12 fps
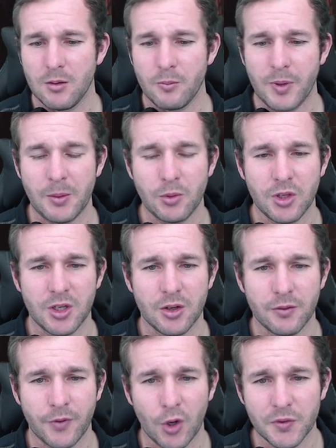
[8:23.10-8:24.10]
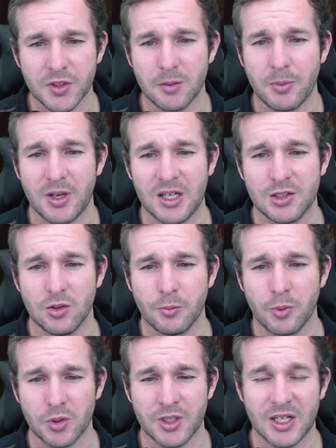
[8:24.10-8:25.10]
People that are involved in the
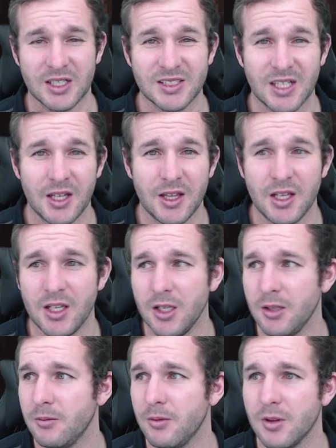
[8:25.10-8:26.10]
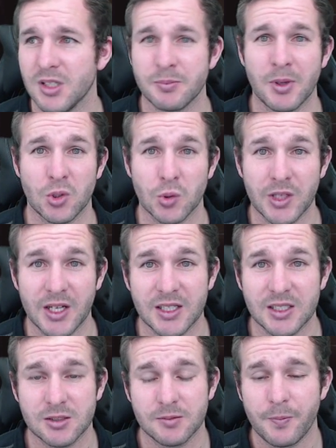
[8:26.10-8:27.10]
podcast, say the special
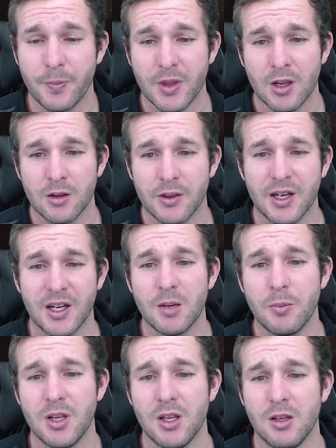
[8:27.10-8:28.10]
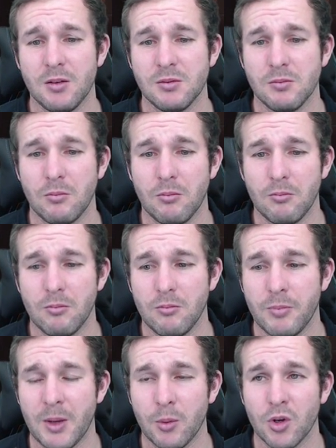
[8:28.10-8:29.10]
guests, they need to be
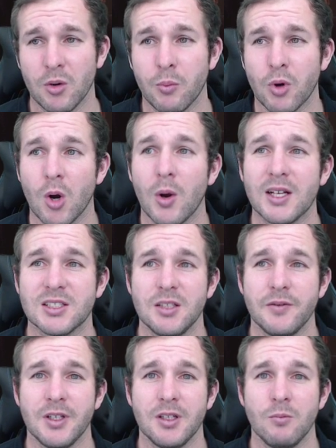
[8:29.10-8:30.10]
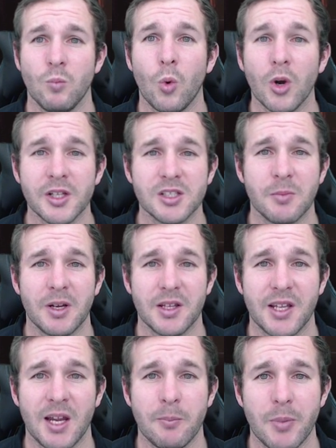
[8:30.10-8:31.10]
people that are proactive in wanting to make the
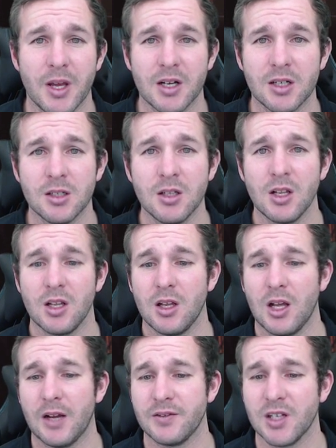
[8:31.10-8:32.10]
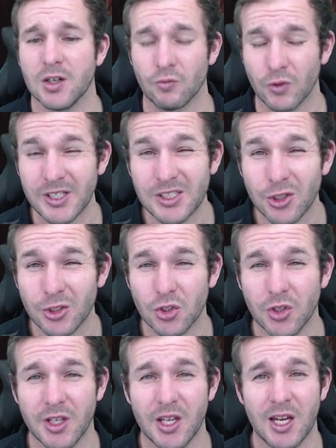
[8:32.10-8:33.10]
game better, have done research
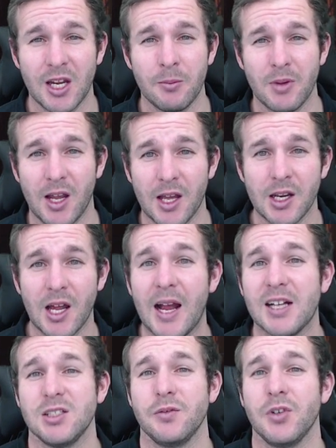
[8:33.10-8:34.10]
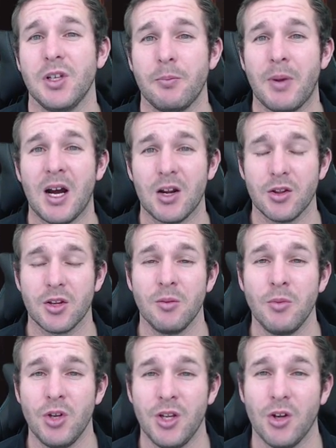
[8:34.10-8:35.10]
on the game, and are actively part of the
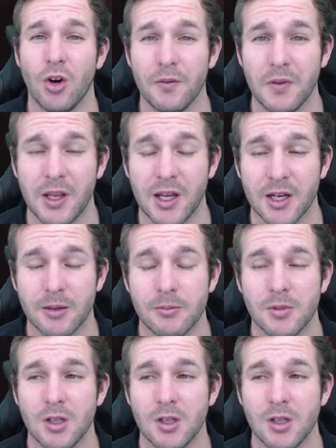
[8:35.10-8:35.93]
community of the game.